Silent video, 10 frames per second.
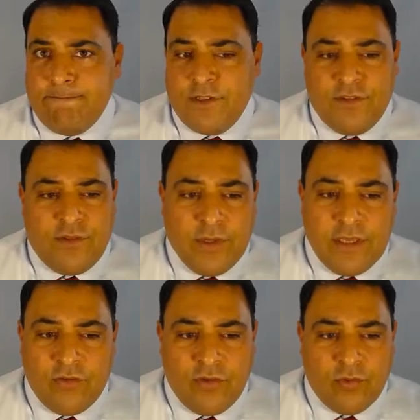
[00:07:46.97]
just the way
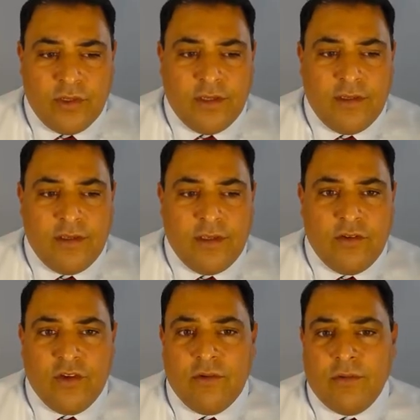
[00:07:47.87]
injuries work
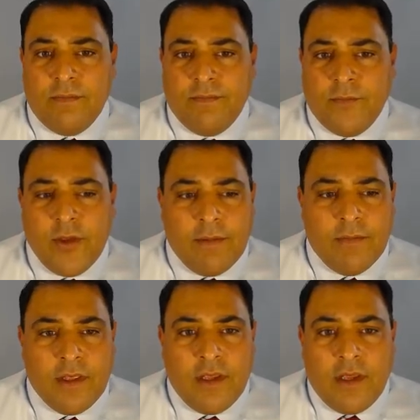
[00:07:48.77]
in general. Okay,
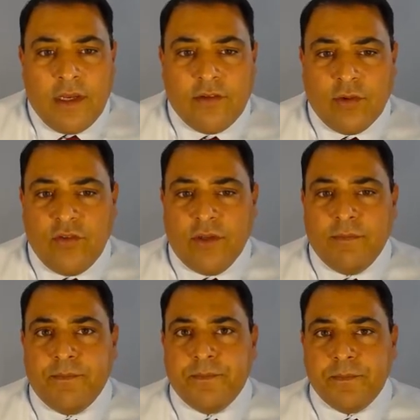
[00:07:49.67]
next question.
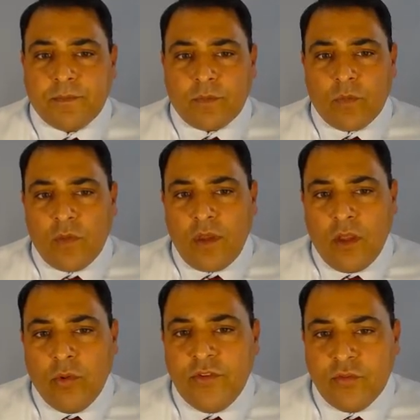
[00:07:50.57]

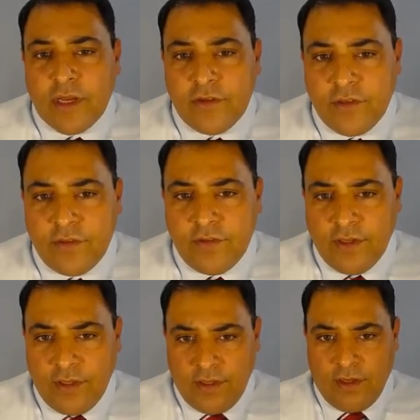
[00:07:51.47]
What strategies
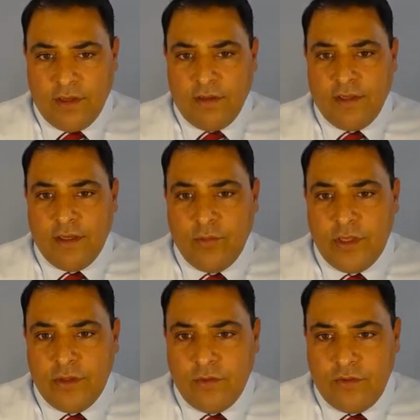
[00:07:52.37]
can we
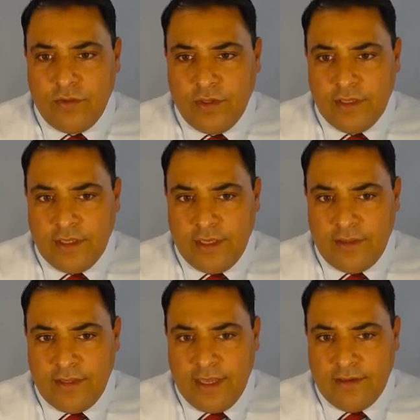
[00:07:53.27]
use to
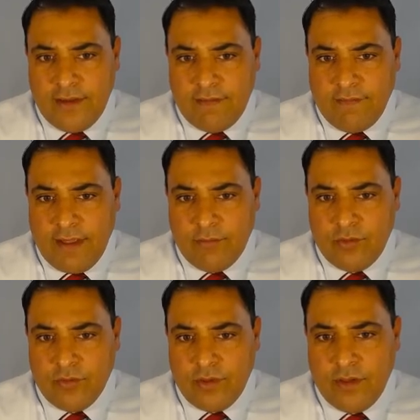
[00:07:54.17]
indicate the
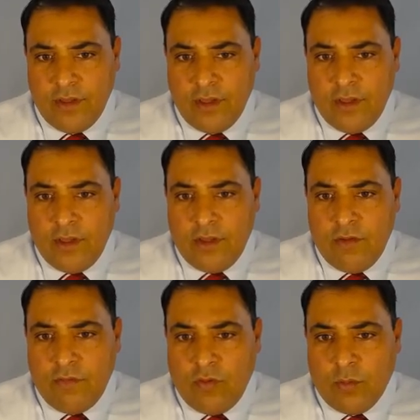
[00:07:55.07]
anti-inflammatory
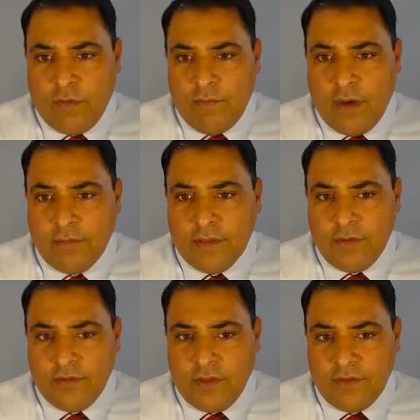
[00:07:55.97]
form of prime
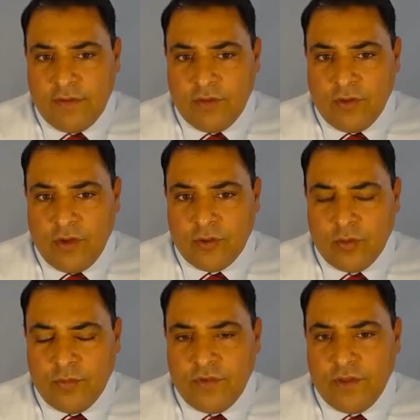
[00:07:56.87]
glial cells after
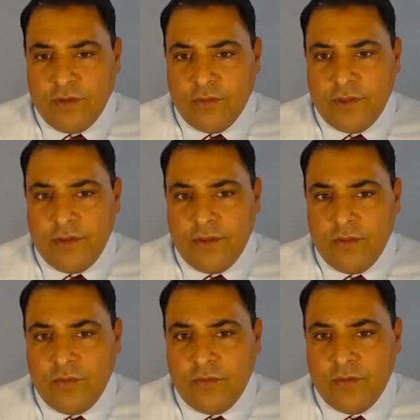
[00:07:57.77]
long-term steroid
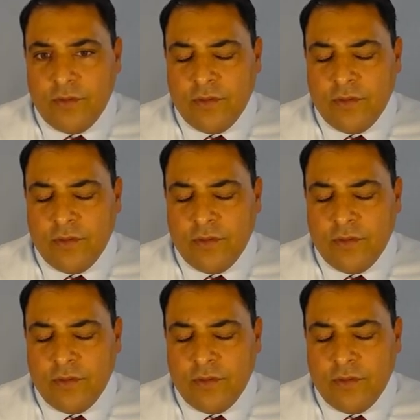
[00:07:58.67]
use?